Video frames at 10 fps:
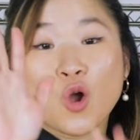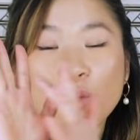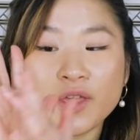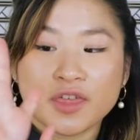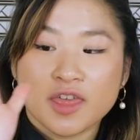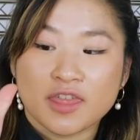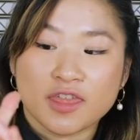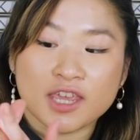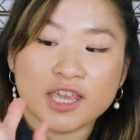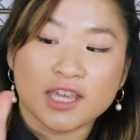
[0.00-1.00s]
with
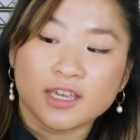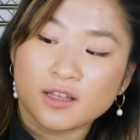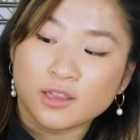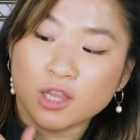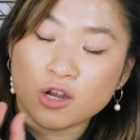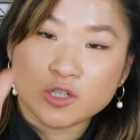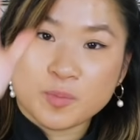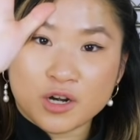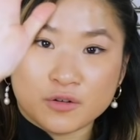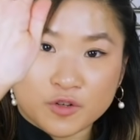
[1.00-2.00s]
the large
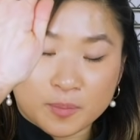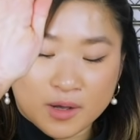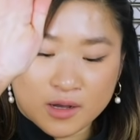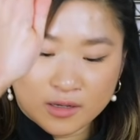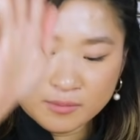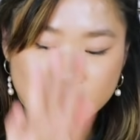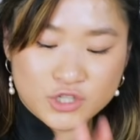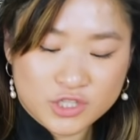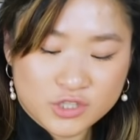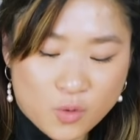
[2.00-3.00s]
part of your palm, you're
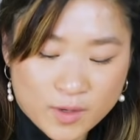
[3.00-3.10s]
just